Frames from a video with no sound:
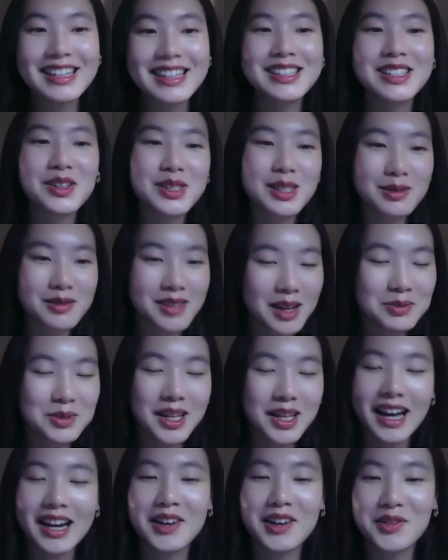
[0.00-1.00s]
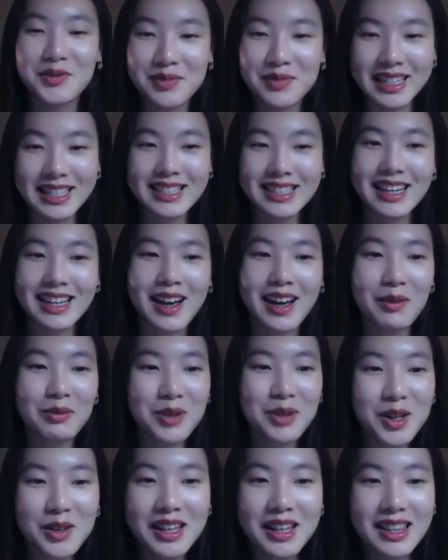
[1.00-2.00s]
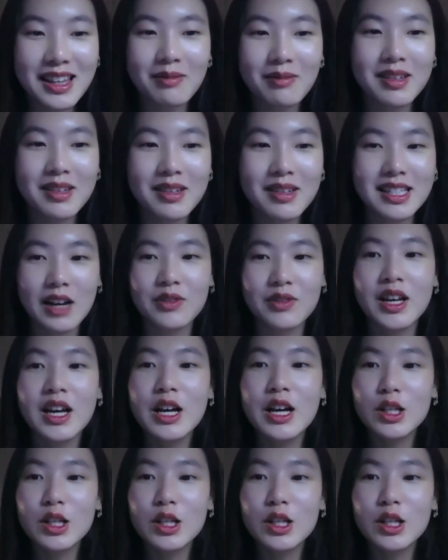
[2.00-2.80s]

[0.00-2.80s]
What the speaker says: So sometimes I kind of miss like approving them and stuff.